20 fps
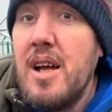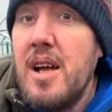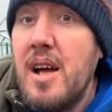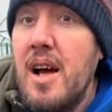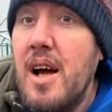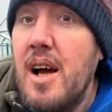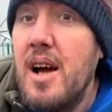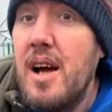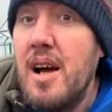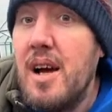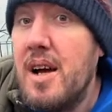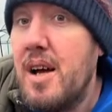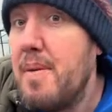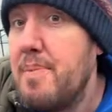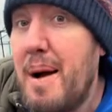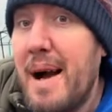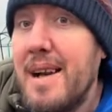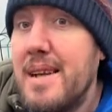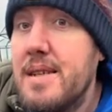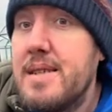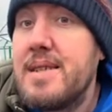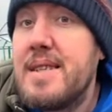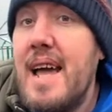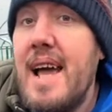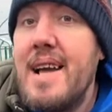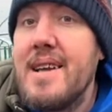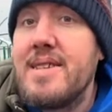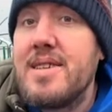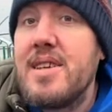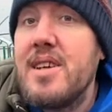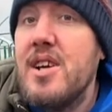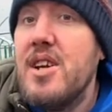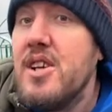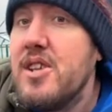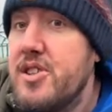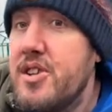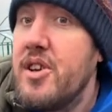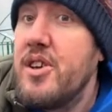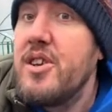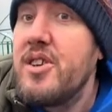a bag of sets,
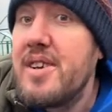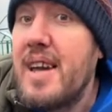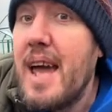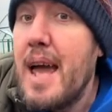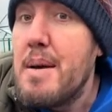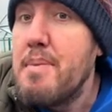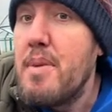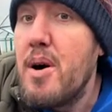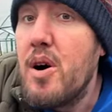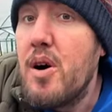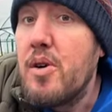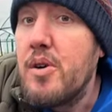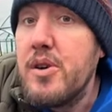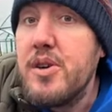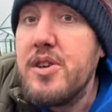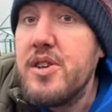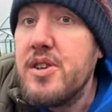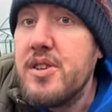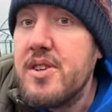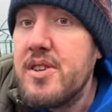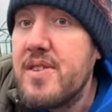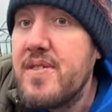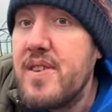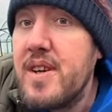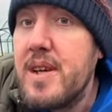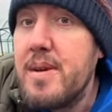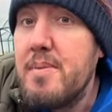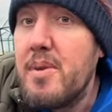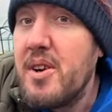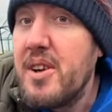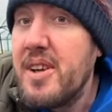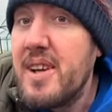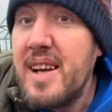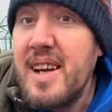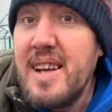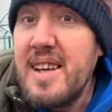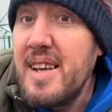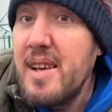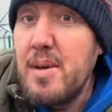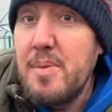so you'll get more onions for your money, and
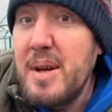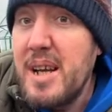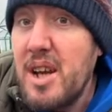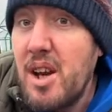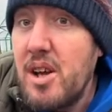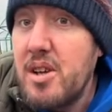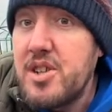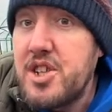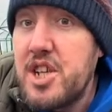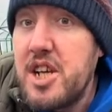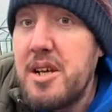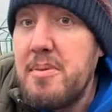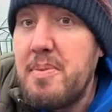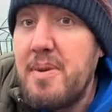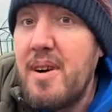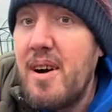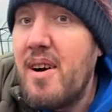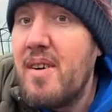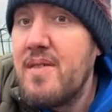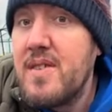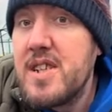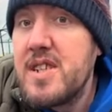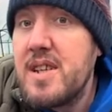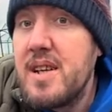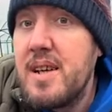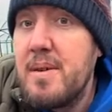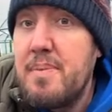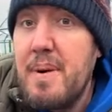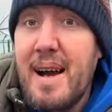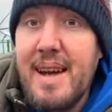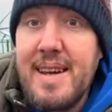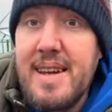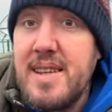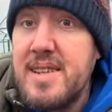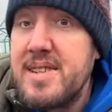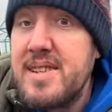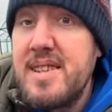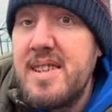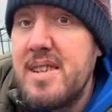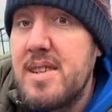it'll be a lot cheaper. Obviously, a packet of
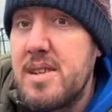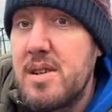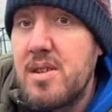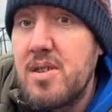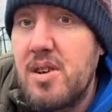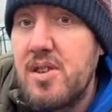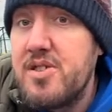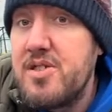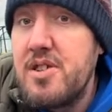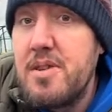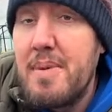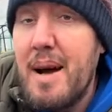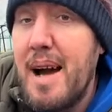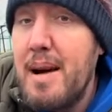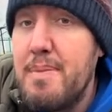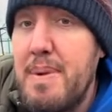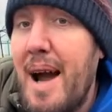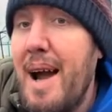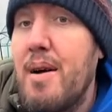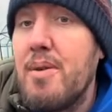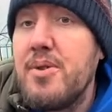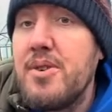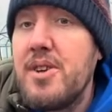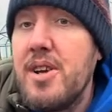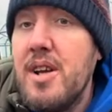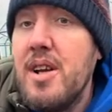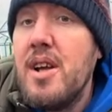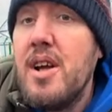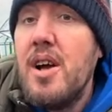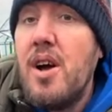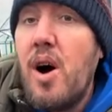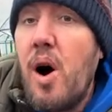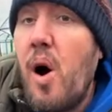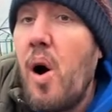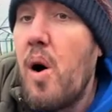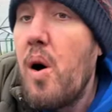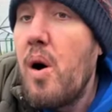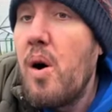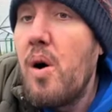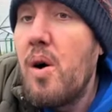seeds will cost you about £1,
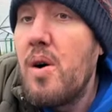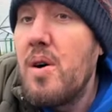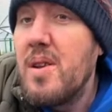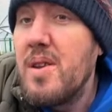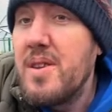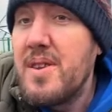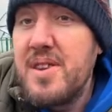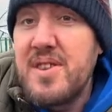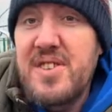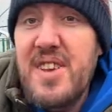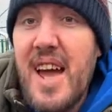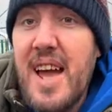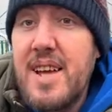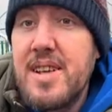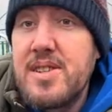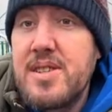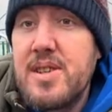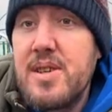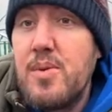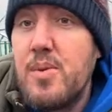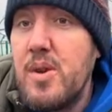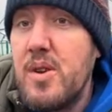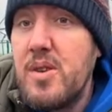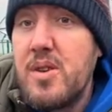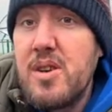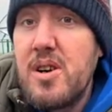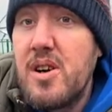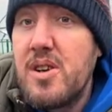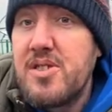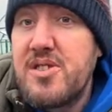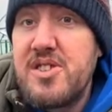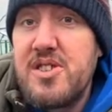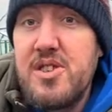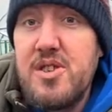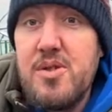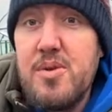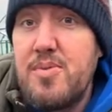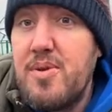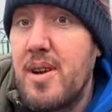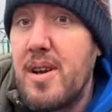or the sets will cost
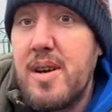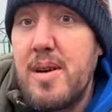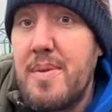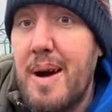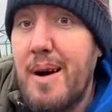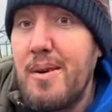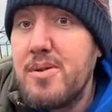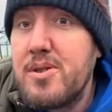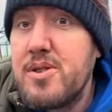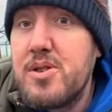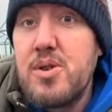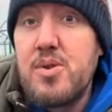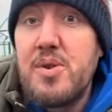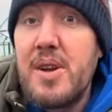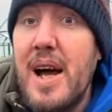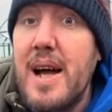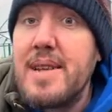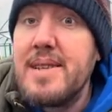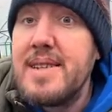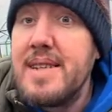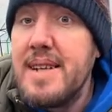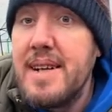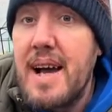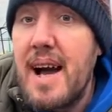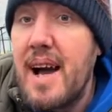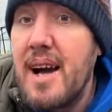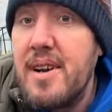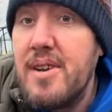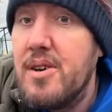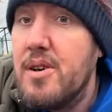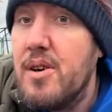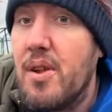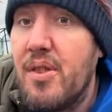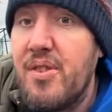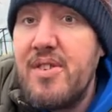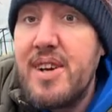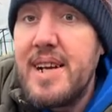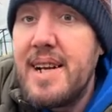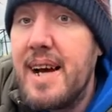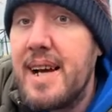you probably about £2.99 or
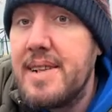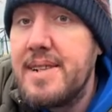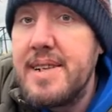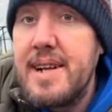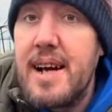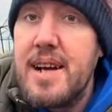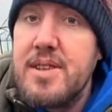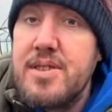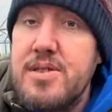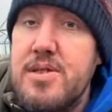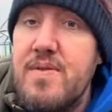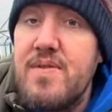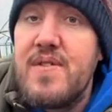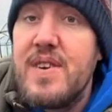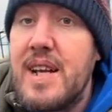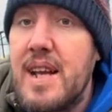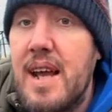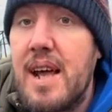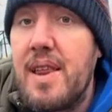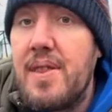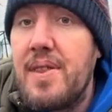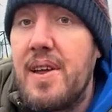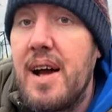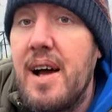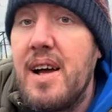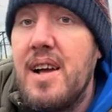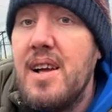£3.99, something like that.